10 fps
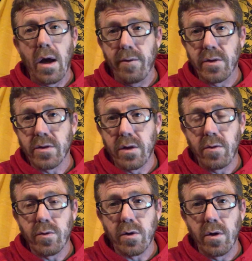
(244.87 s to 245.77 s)
Obviously,
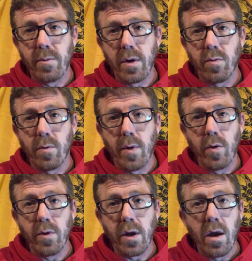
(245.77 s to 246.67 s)
it was going to be
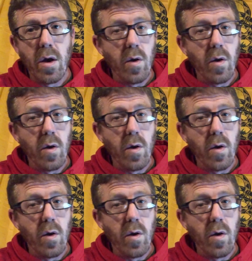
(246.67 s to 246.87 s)
remotely.